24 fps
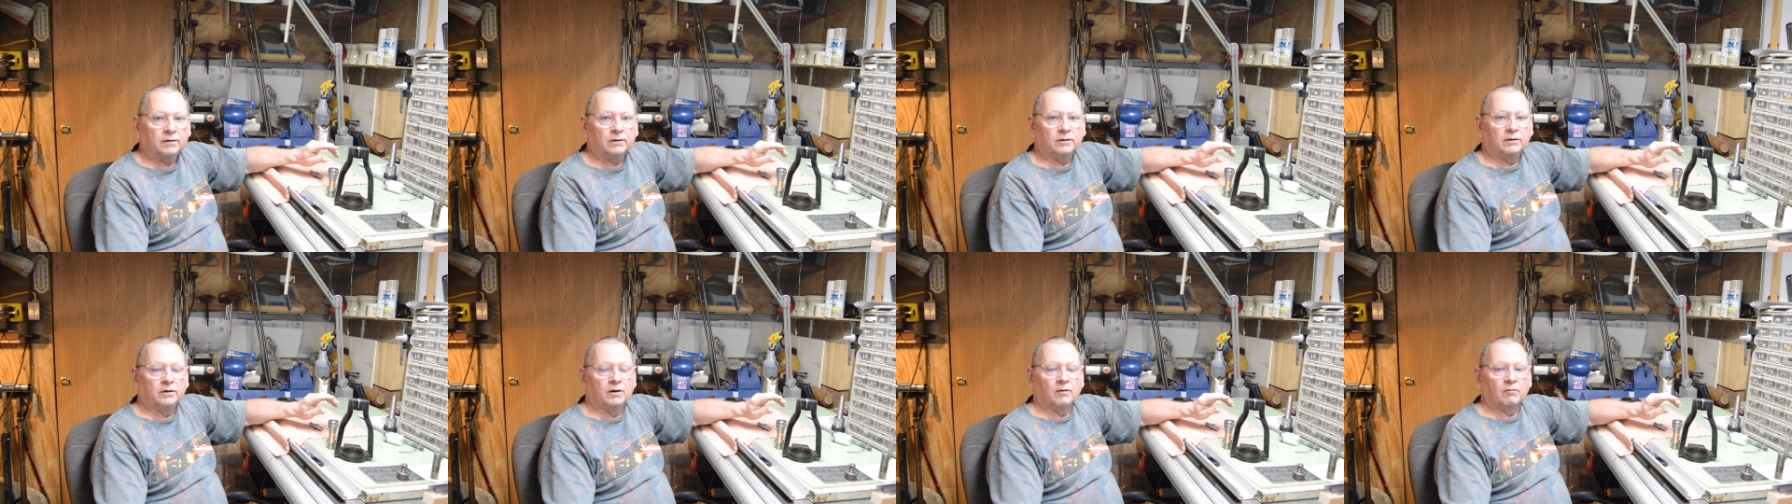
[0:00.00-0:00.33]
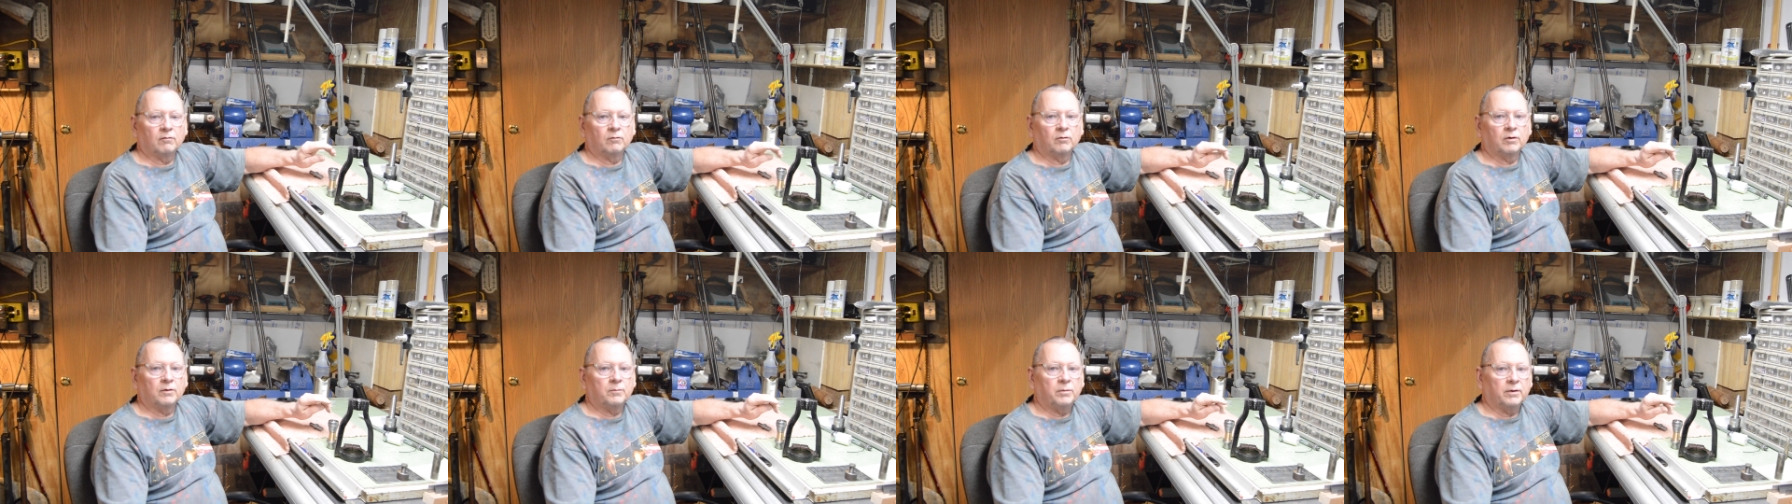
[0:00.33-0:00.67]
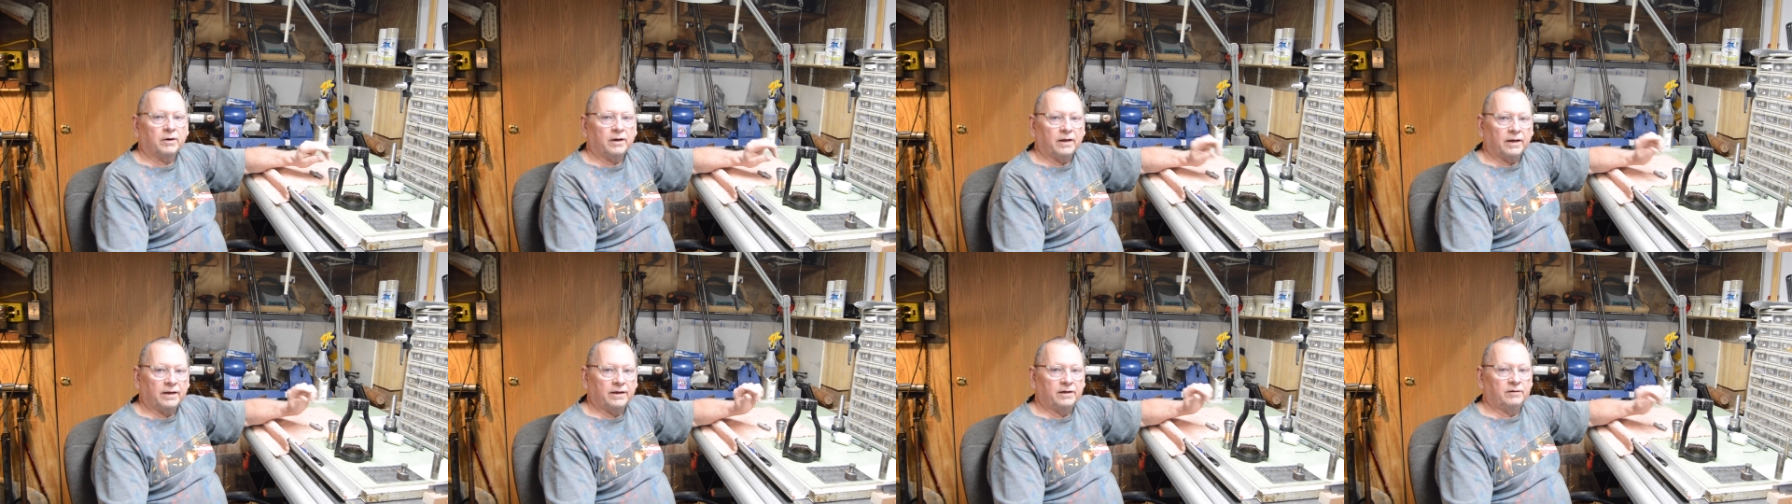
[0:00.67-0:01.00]
you never want to
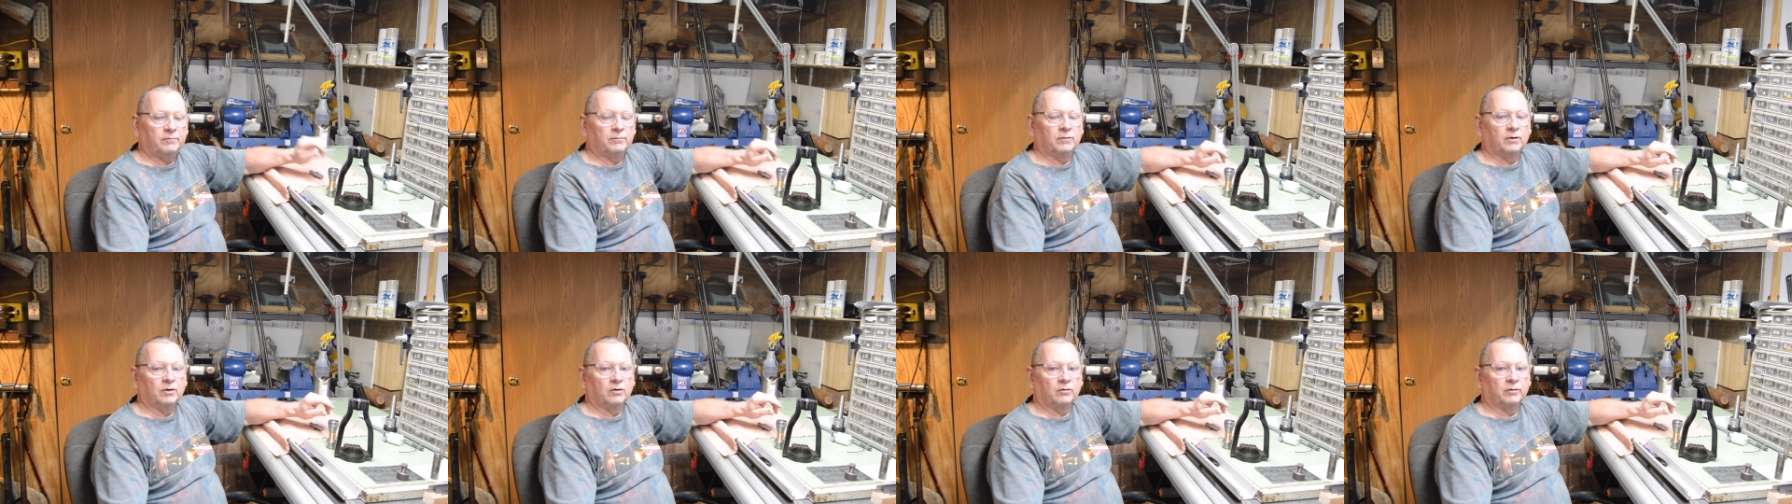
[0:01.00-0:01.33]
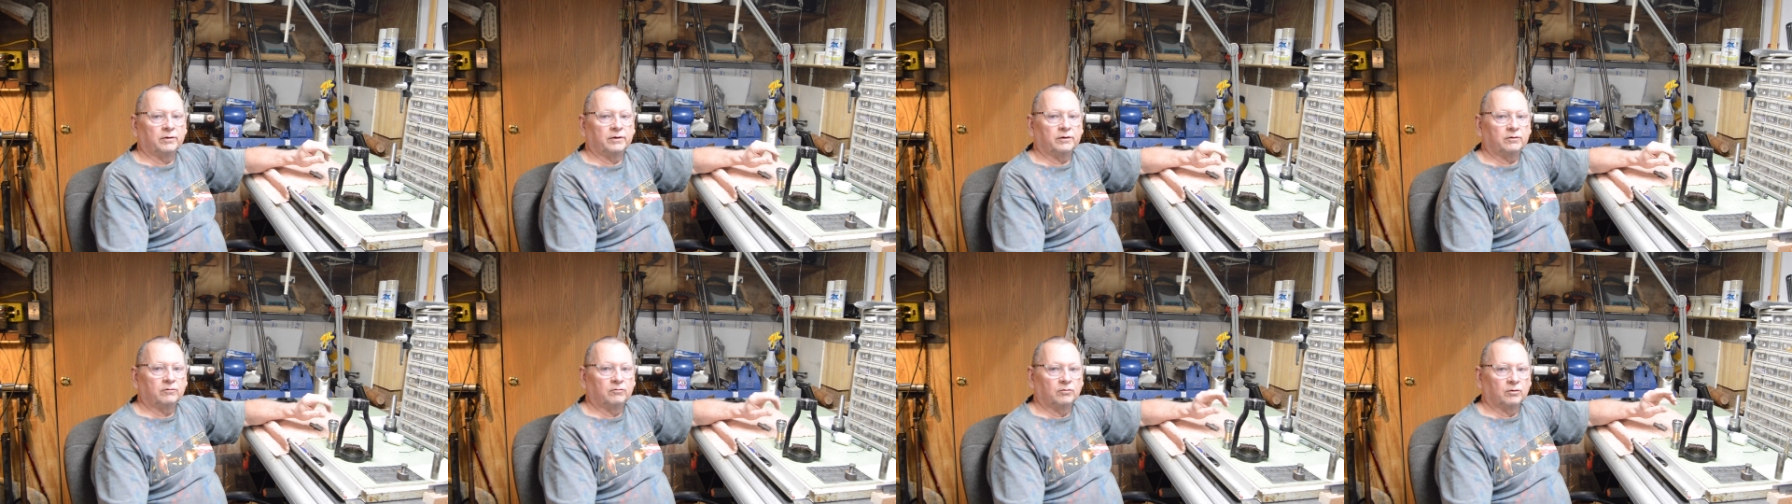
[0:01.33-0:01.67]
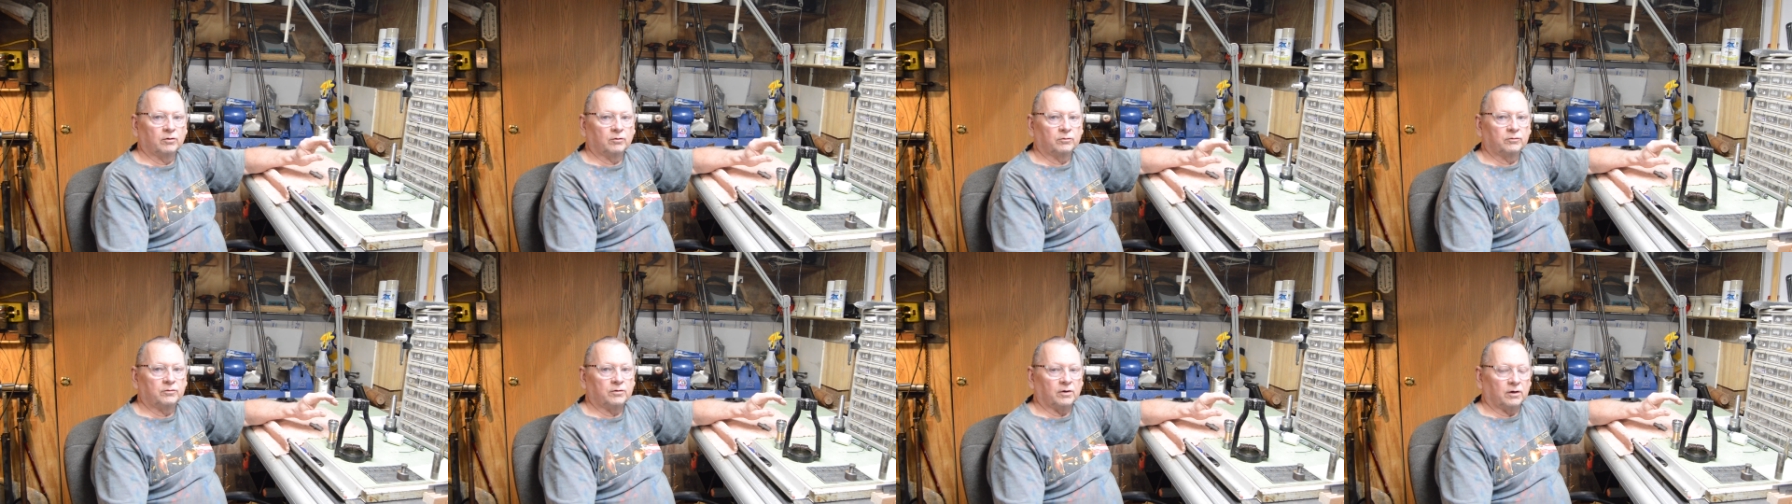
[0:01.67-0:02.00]
put an end mill in the
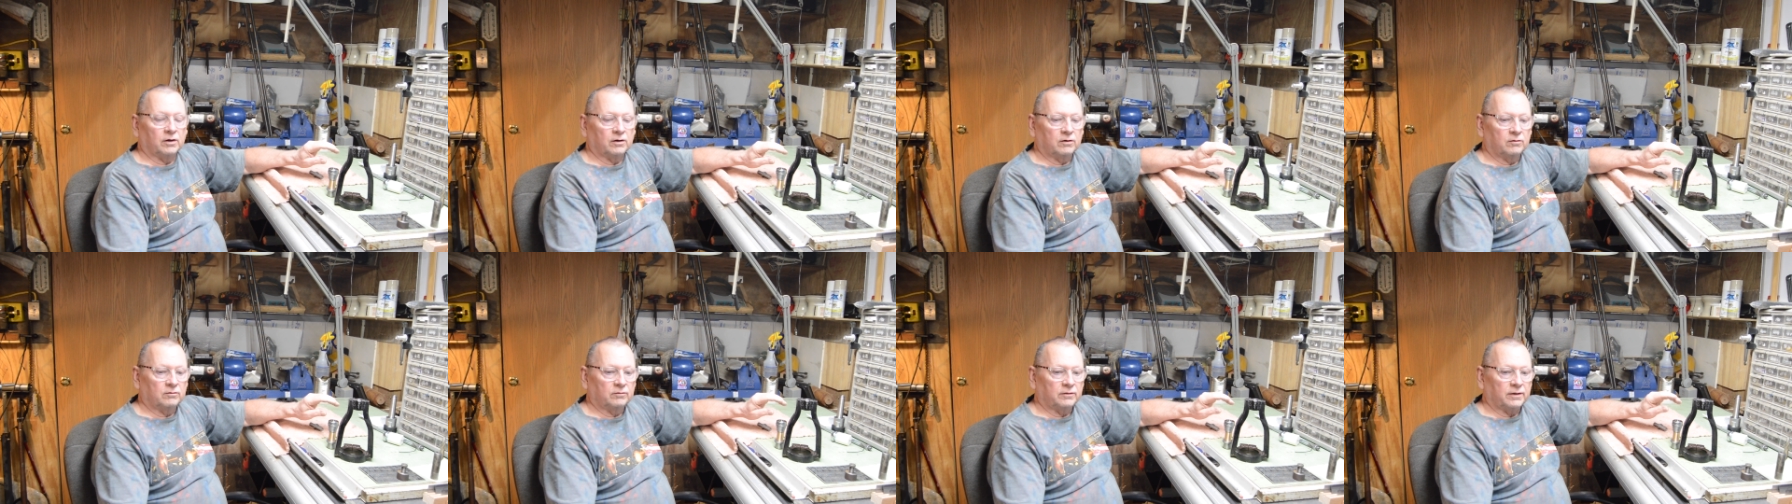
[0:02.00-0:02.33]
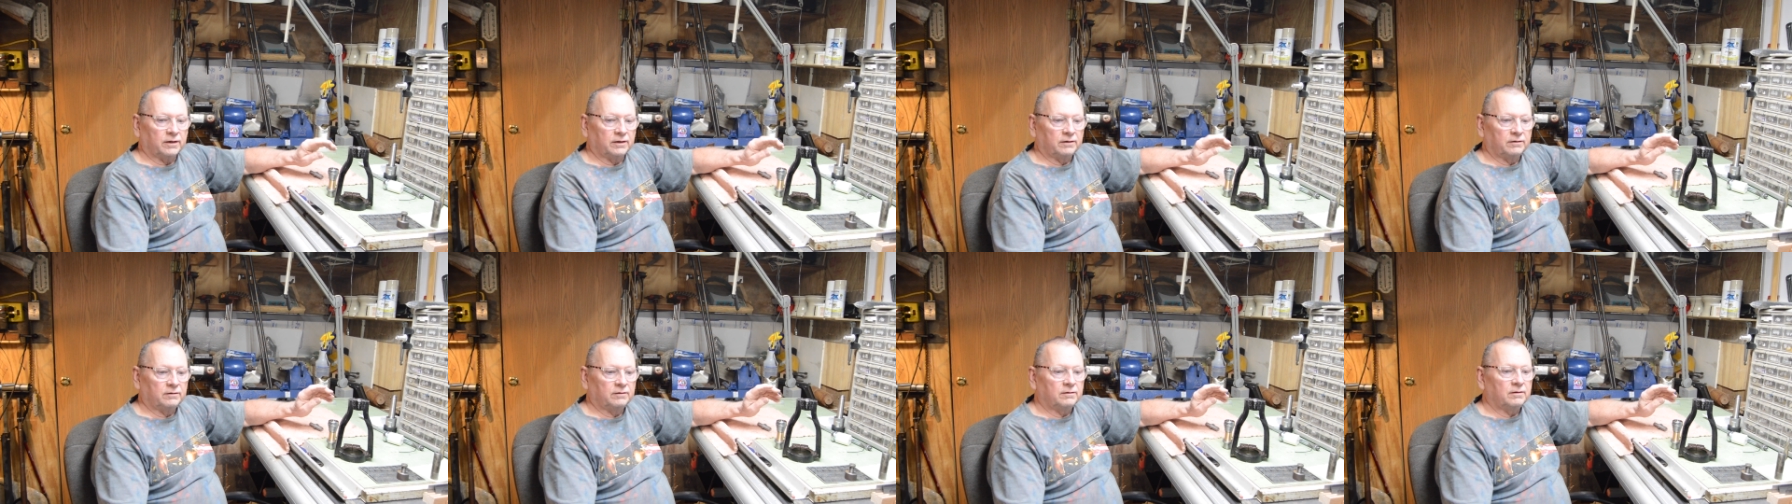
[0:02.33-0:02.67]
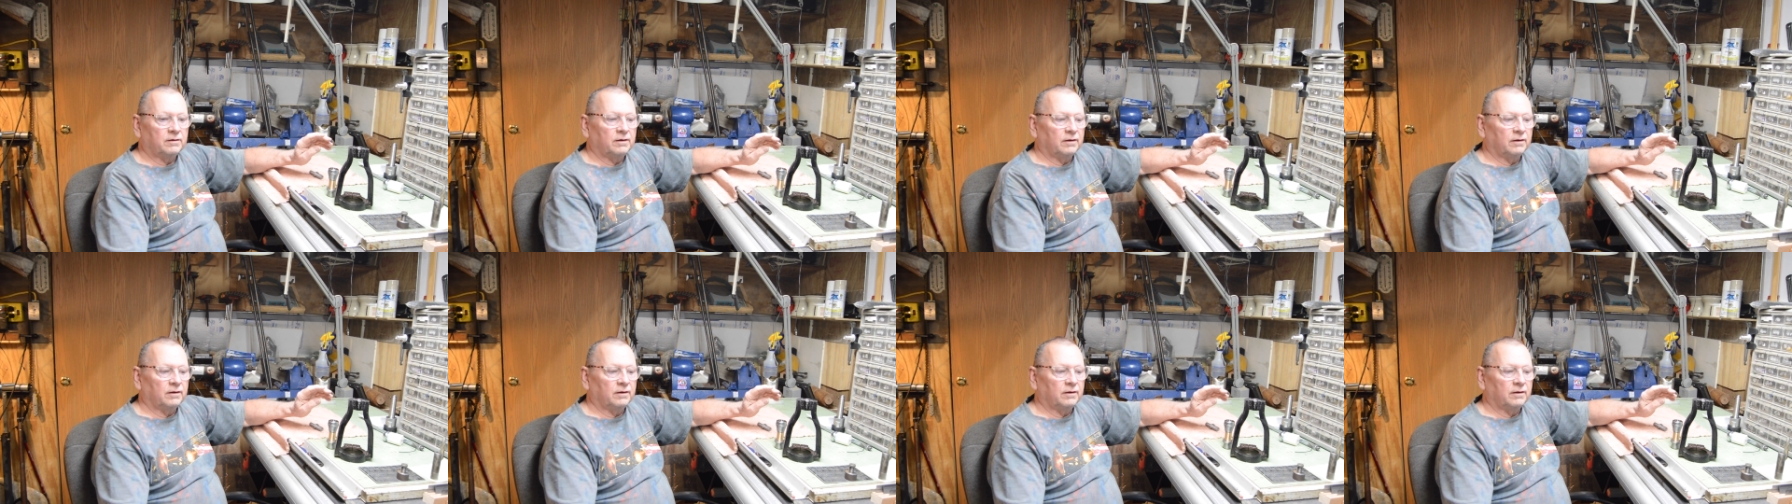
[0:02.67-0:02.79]
drill chuck that